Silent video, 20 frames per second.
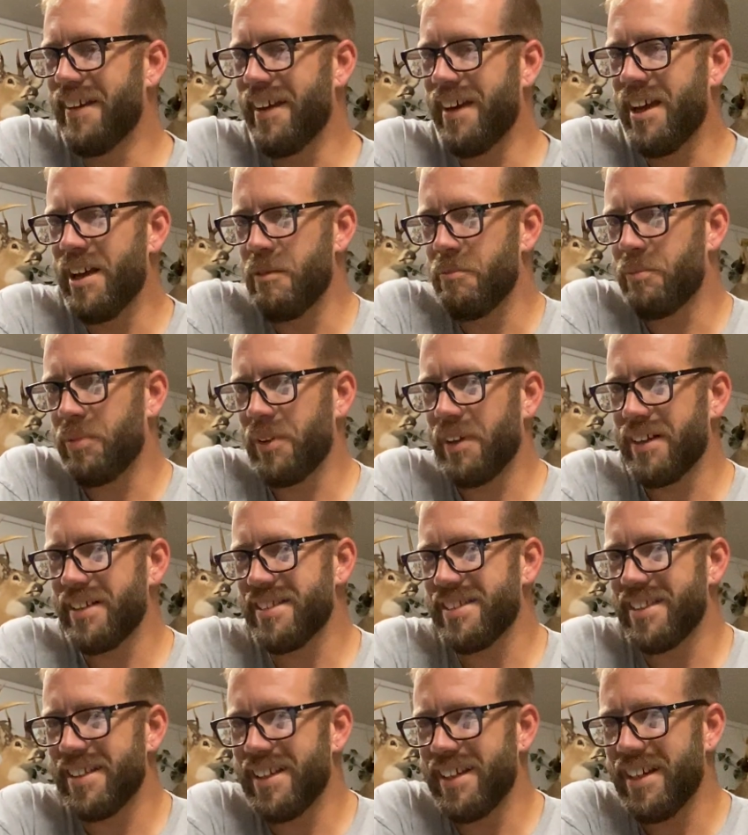and
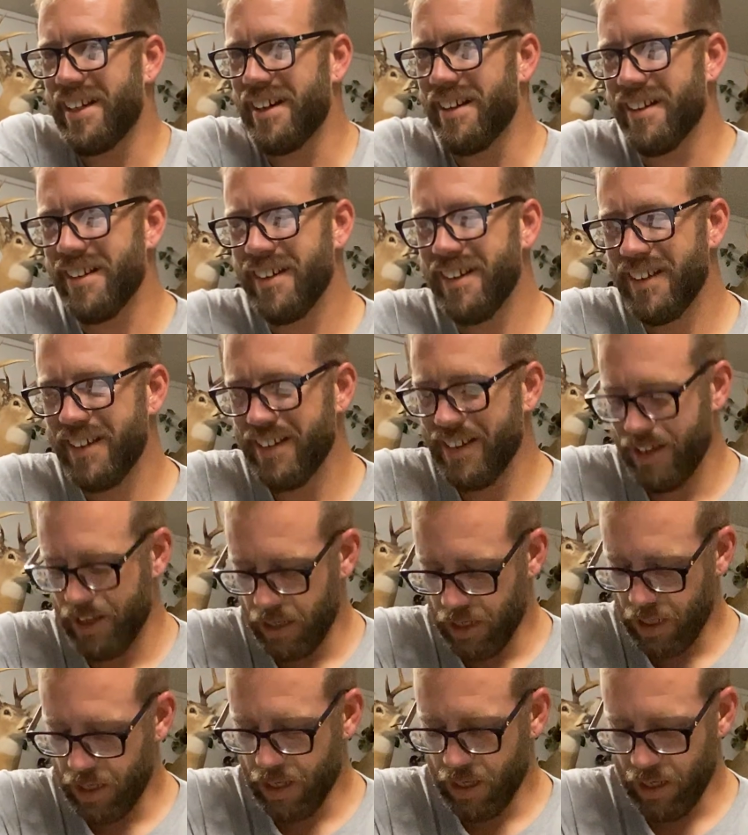place it here.
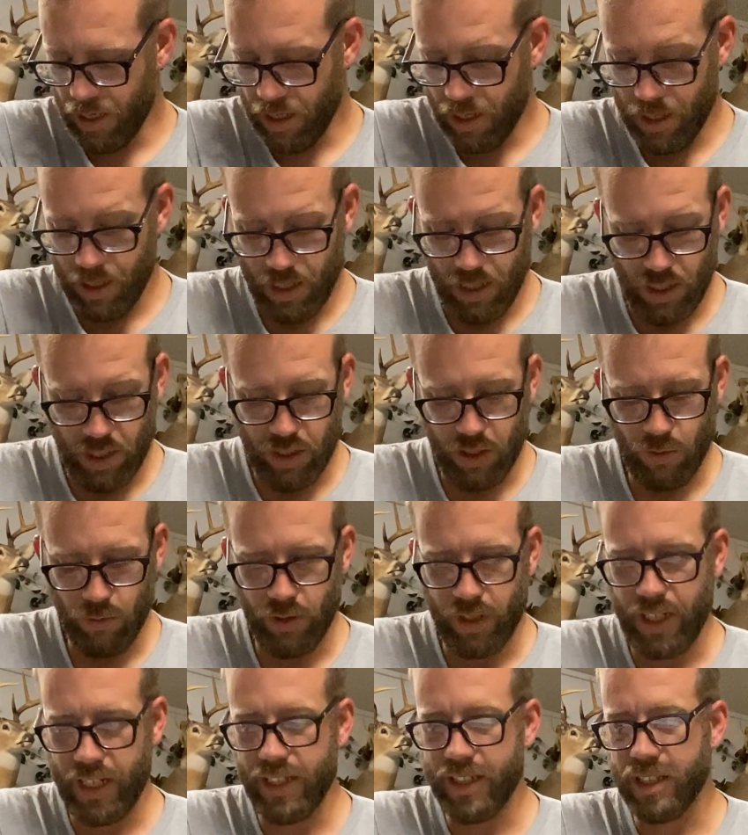You'll
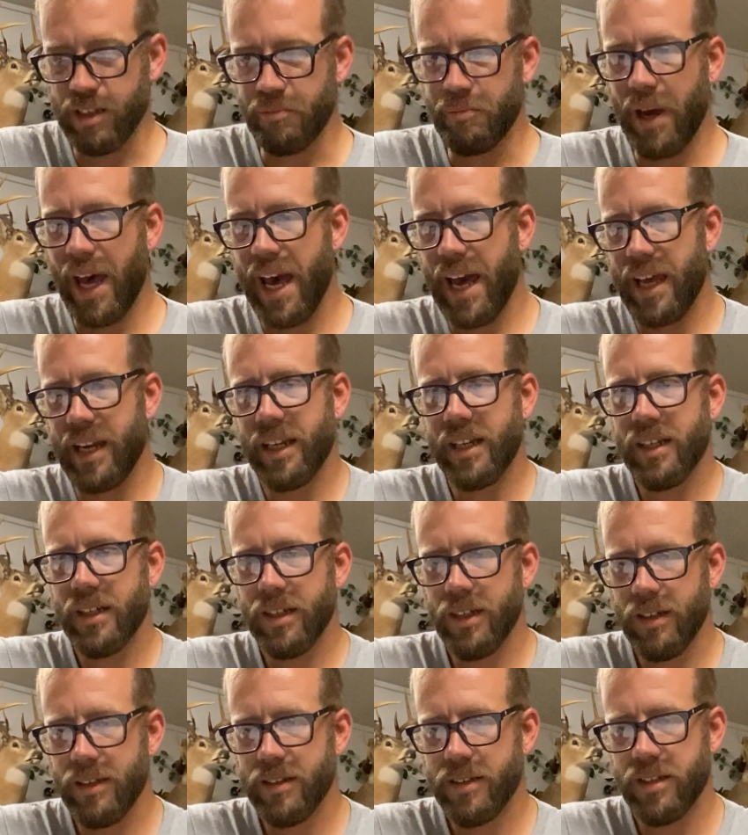need some padding
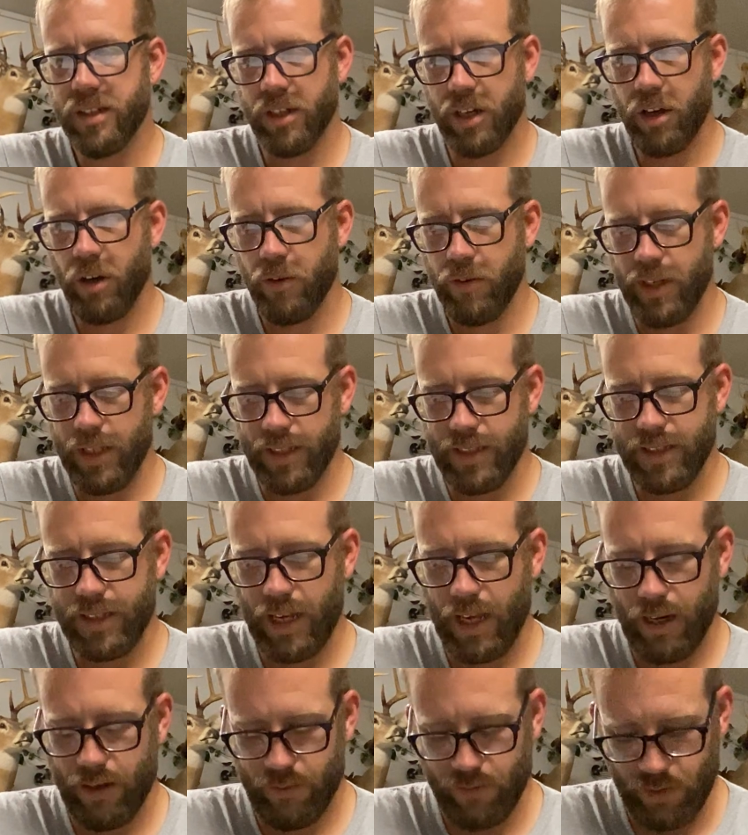to go
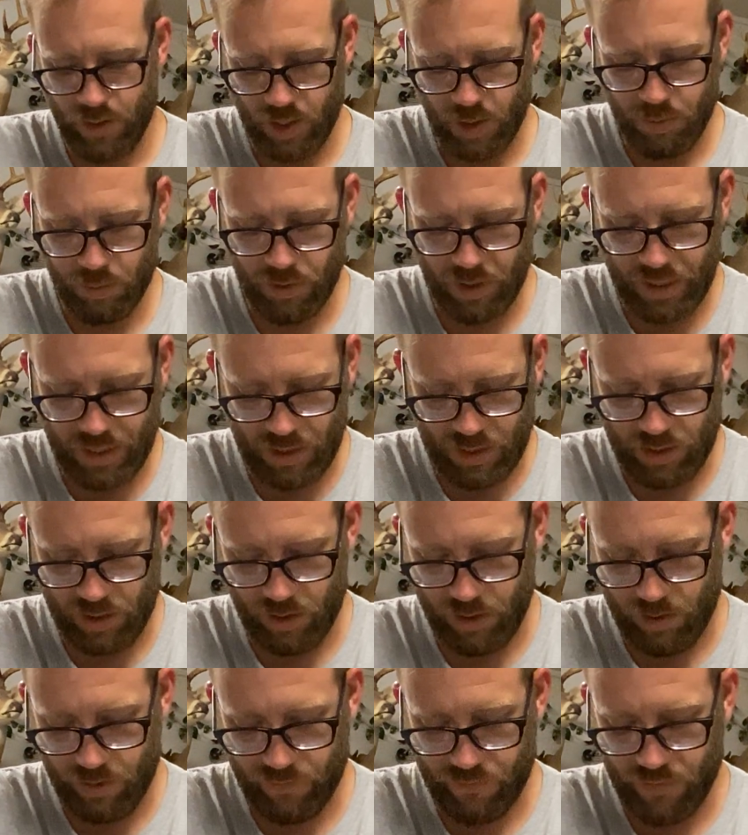inside of the splint
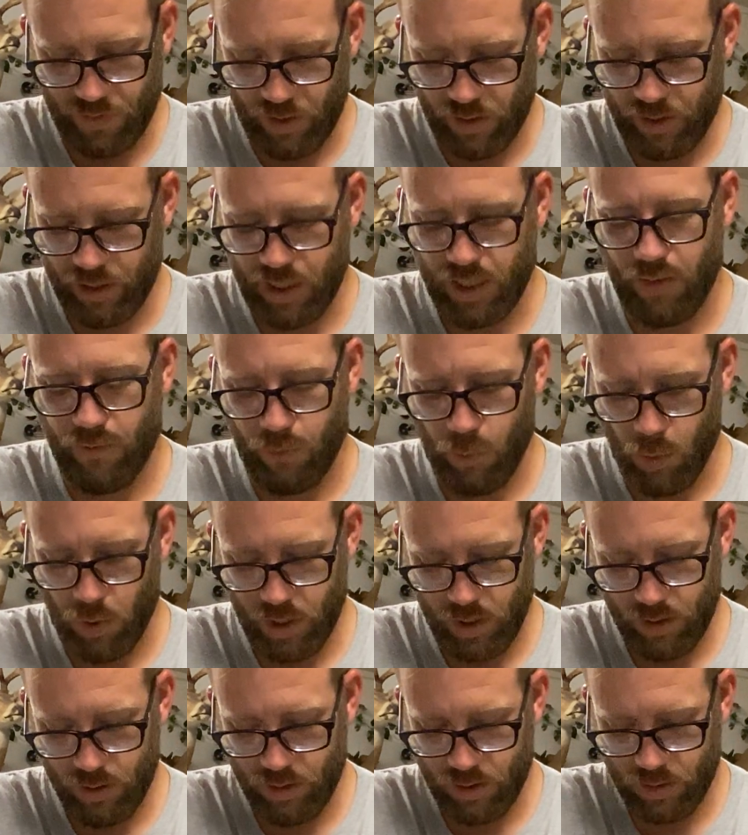to fill in the
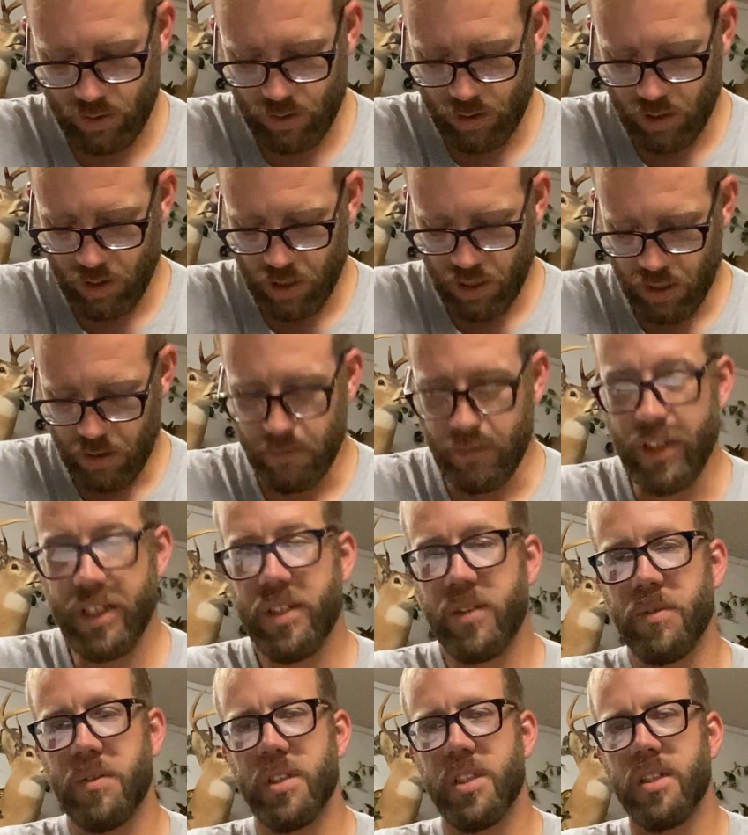voids.
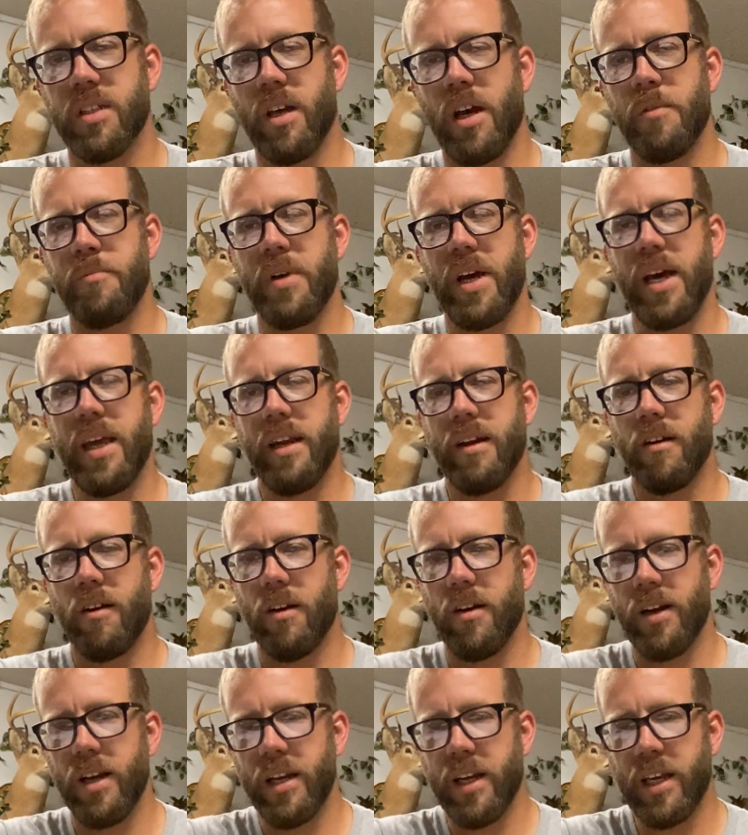This one's got padding
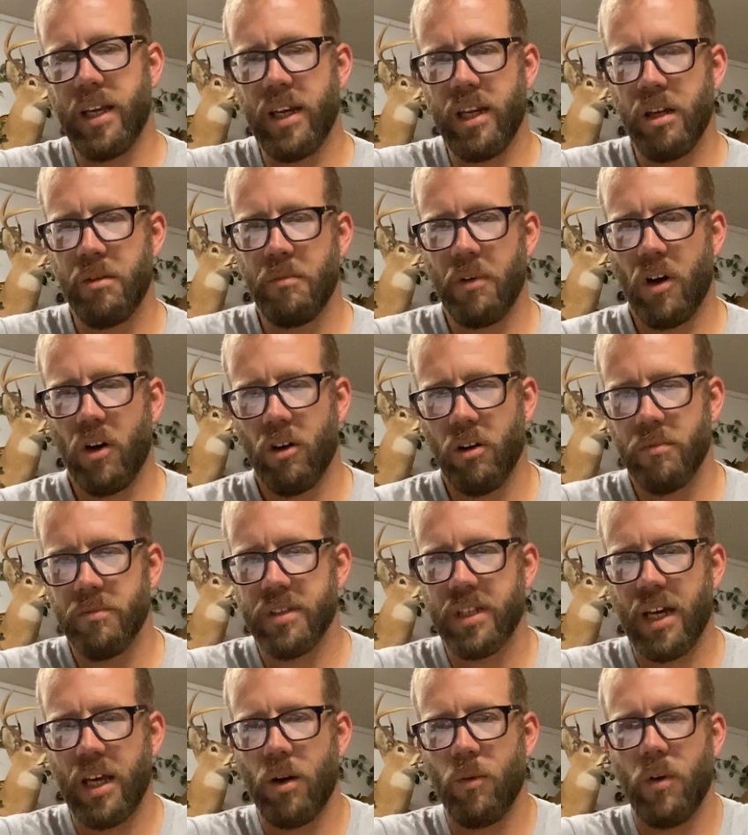already in it. My arm's
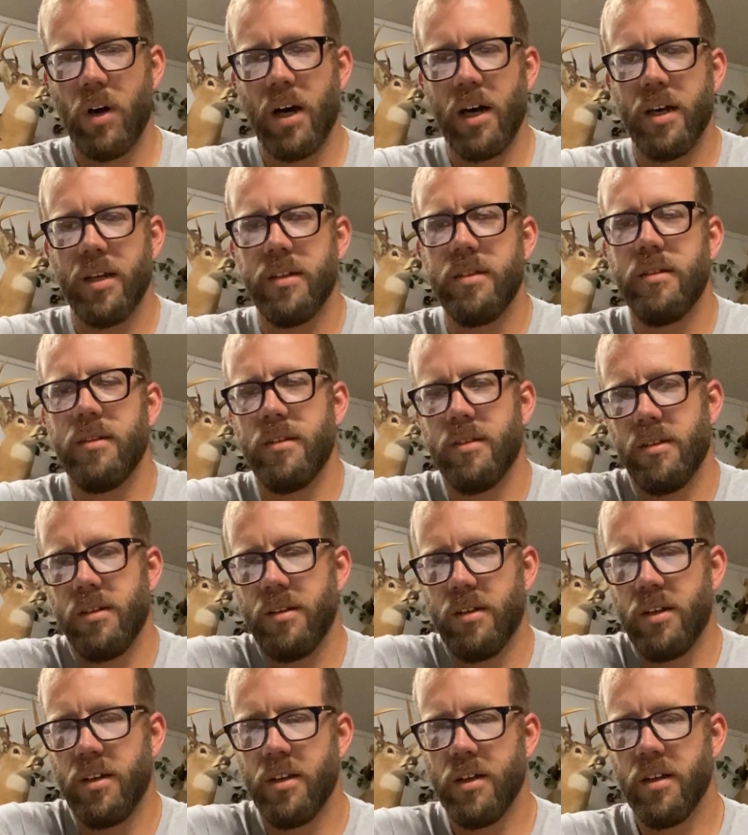kind of wide,
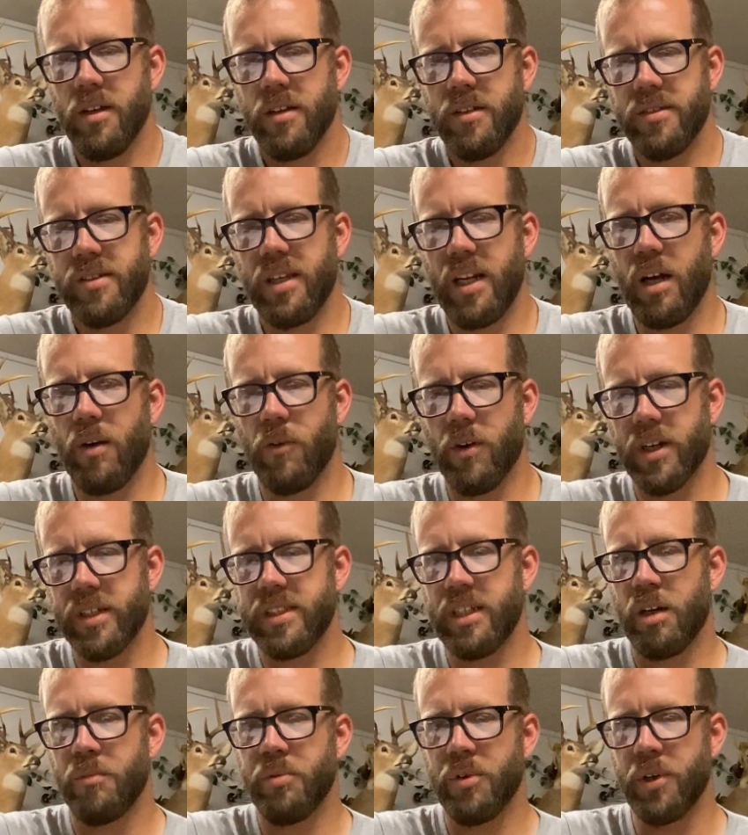so that works
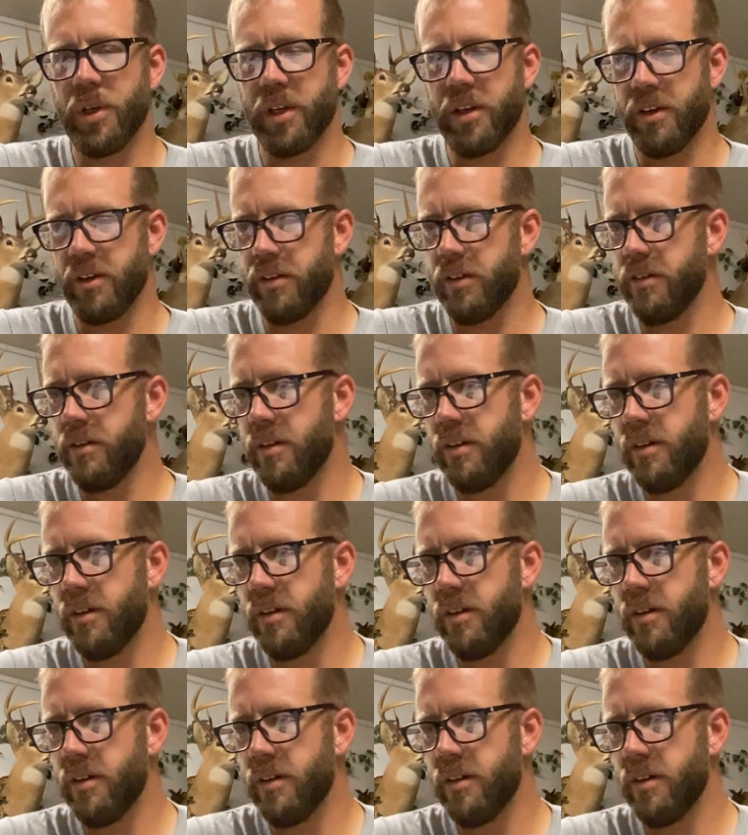out pretty good.